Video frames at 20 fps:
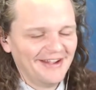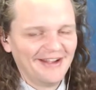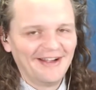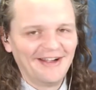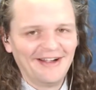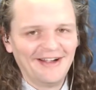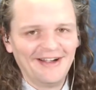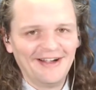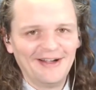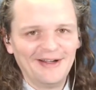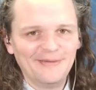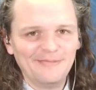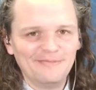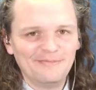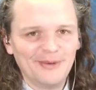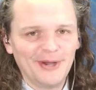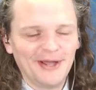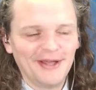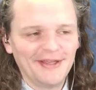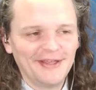
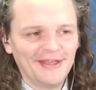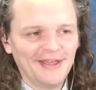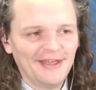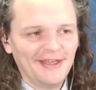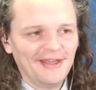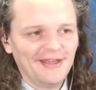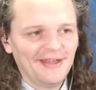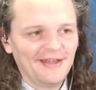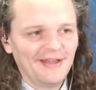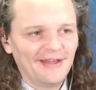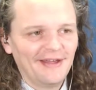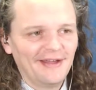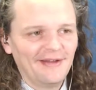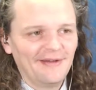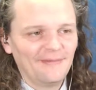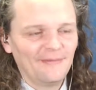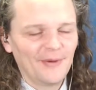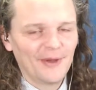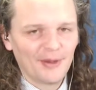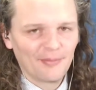but
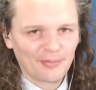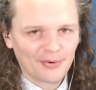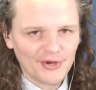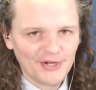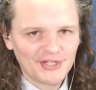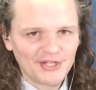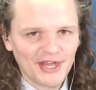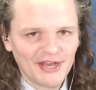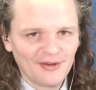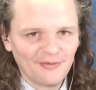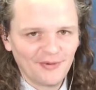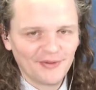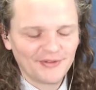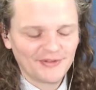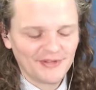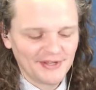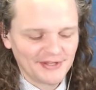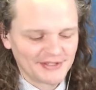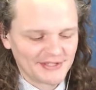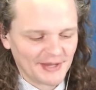we appreciated what
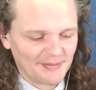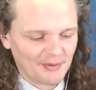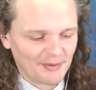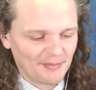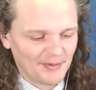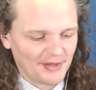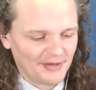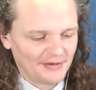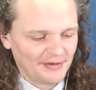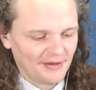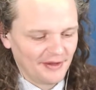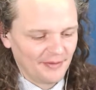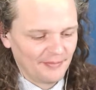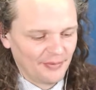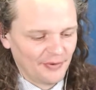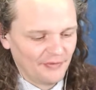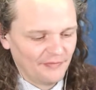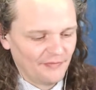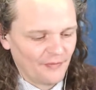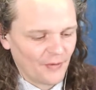the Assemblyman
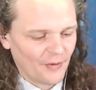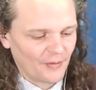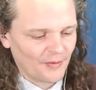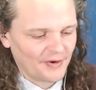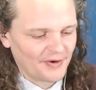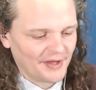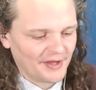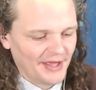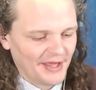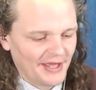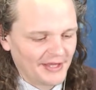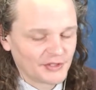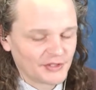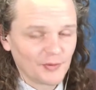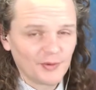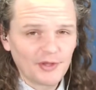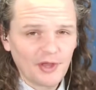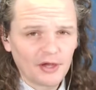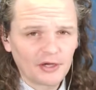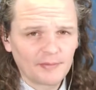put forward, and so
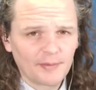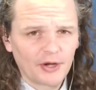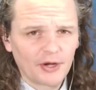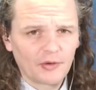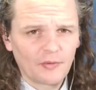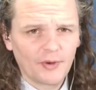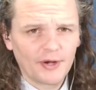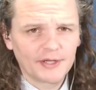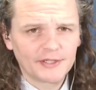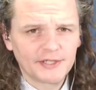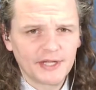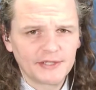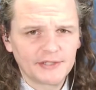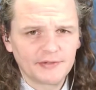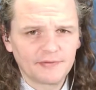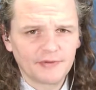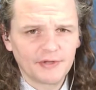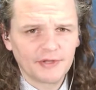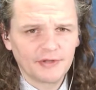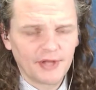we talked about it quite
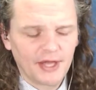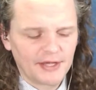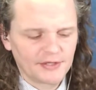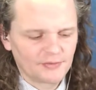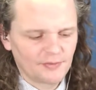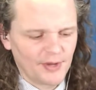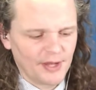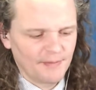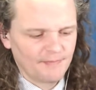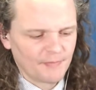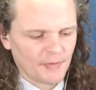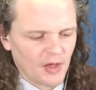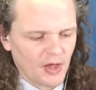extensively last week.